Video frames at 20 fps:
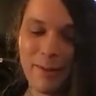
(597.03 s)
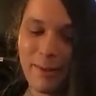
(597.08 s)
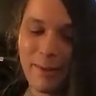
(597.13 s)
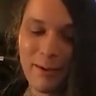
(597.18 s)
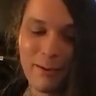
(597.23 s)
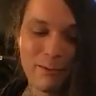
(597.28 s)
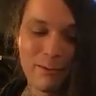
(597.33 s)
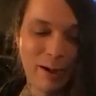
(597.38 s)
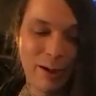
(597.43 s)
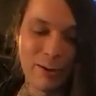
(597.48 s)
best
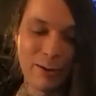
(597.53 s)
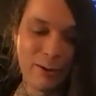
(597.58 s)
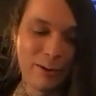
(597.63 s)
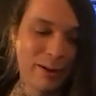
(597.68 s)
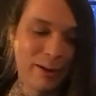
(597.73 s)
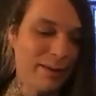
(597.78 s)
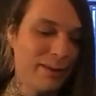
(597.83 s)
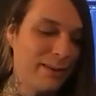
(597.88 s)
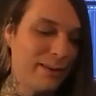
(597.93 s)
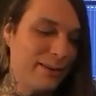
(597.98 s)
thing you can do
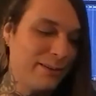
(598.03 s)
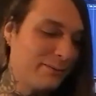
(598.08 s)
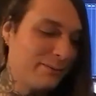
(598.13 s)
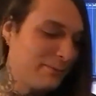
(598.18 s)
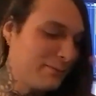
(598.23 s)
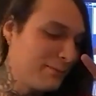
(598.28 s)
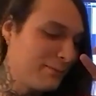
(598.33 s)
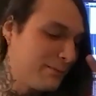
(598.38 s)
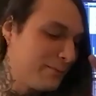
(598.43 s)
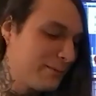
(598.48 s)
is
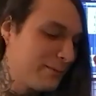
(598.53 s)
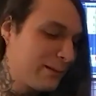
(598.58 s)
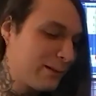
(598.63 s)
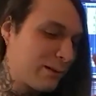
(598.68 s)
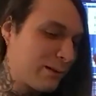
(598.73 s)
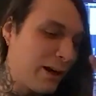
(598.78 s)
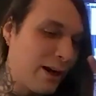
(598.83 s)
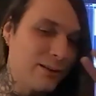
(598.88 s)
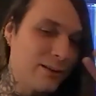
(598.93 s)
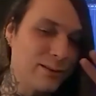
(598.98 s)

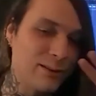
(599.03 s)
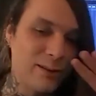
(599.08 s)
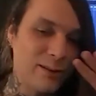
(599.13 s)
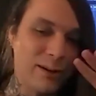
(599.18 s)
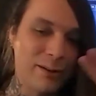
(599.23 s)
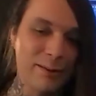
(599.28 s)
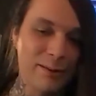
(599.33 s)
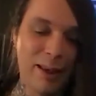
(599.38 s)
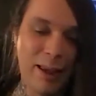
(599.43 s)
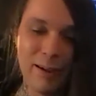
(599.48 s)
trying to
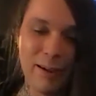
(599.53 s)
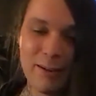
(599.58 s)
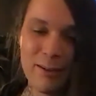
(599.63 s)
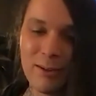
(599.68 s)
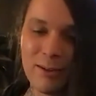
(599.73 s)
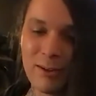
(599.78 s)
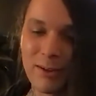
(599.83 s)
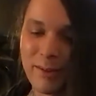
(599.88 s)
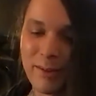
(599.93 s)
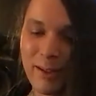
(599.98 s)
sound like
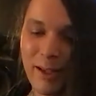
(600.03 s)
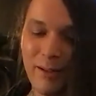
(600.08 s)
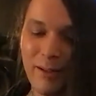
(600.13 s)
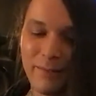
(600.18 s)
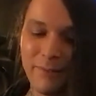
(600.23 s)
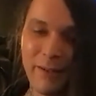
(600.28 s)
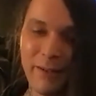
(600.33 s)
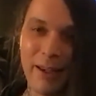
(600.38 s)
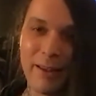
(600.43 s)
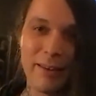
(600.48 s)

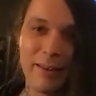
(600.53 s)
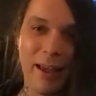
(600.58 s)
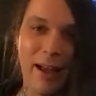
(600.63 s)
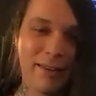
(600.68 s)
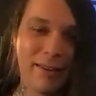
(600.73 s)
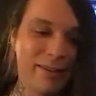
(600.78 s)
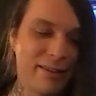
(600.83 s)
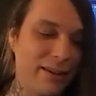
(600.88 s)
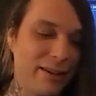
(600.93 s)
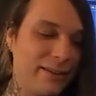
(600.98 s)
yourself, and
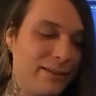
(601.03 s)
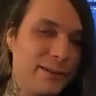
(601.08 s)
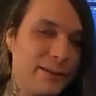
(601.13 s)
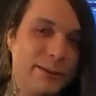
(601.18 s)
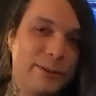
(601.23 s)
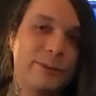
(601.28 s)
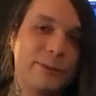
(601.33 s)
that's it.